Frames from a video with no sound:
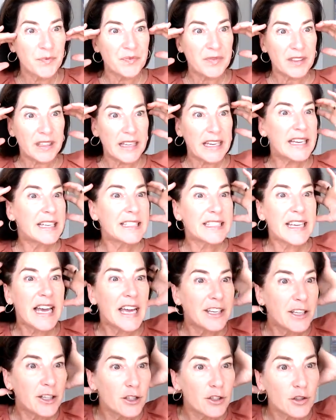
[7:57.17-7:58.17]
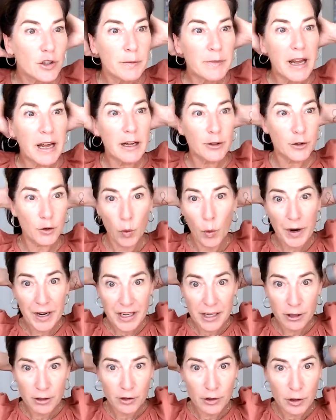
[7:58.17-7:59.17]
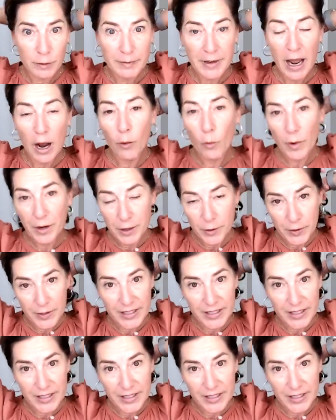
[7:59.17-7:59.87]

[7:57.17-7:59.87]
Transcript: In 10 years from now, 20 years from now, what do you see